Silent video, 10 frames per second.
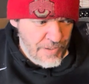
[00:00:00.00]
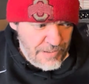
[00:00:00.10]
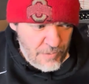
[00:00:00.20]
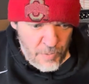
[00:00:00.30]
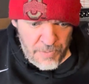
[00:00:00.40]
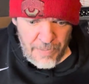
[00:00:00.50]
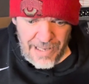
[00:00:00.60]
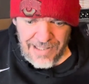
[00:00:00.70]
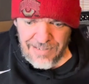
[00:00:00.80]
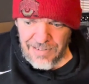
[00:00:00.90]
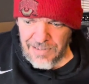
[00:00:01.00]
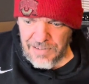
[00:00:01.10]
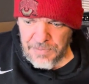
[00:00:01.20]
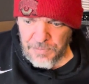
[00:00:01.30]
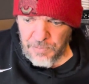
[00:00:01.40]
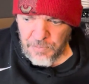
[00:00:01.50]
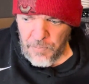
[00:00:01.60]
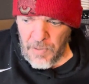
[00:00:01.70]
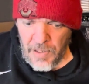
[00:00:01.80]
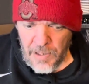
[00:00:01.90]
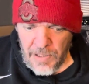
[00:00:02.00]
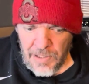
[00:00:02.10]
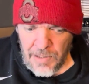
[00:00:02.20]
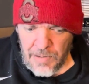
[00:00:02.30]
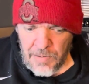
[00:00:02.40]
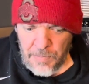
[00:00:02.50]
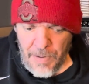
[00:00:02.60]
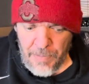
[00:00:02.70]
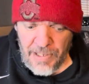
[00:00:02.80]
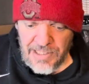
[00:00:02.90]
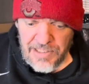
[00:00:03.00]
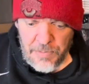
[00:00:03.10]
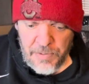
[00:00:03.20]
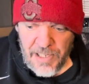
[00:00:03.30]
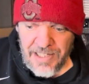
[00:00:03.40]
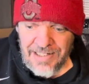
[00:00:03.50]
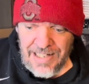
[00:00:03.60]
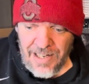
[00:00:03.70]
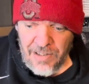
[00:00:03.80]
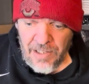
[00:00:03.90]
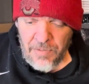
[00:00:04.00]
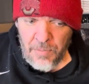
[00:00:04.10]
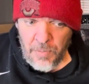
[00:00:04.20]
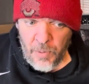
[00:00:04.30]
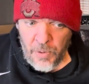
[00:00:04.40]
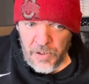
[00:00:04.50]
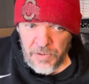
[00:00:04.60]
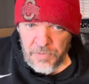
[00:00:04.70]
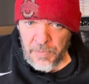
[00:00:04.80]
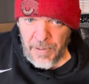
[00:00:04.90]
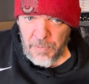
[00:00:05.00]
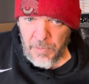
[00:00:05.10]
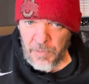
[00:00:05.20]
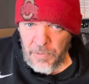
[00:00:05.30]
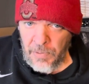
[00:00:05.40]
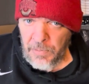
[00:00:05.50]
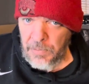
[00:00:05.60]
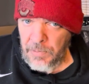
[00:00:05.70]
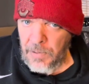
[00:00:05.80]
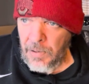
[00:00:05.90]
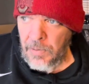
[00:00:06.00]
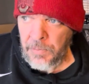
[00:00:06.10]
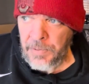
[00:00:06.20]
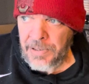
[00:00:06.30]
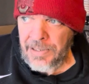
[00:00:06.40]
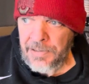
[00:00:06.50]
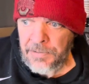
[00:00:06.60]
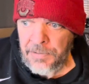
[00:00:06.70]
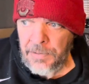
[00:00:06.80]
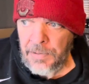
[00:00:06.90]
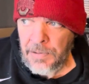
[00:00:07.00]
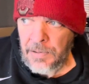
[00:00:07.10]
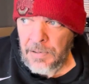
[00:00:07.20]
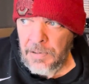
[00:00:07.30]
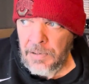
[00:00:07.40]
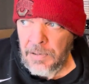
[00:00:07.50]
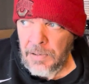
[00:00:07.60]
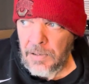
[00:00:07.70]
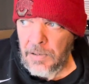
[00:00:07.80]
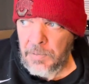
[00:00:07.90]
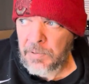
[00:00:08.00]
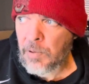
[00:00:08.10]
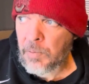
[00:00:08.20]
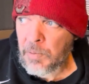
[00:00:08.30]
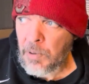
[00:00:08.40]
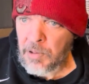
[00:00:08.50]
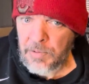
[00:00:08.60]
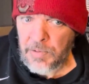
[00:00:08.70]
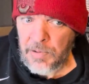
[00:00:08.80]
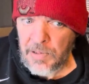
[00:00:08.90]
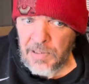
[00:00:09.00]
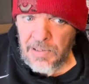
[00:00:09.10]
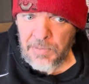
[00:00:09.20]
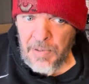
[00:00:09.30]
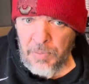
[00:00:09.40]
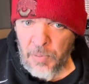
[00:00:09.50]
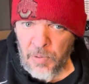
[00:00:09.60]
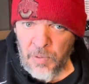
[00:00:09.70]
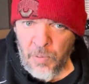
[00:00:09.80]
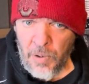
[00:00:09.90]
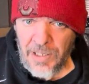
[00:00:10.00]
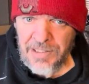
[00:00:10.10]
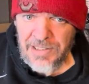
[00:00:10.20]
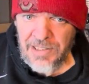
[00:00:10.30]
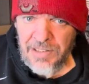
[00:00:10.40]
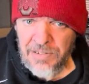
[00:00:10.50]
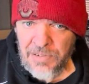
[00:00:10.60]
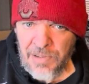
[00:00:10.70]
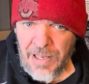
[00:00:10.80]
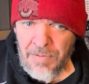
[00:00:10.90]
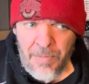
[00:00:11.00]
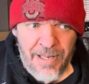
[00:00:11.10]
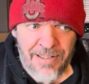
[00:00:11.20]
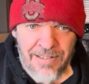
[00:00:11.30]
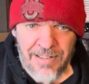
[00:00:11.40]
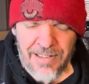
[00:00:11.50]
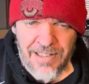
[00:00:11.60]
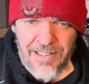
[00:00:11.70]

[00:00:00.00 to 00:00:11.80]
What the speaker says: super basic. Maybe I should break it down even more for people who don't know, because I'm assuming most people who watch this have a basic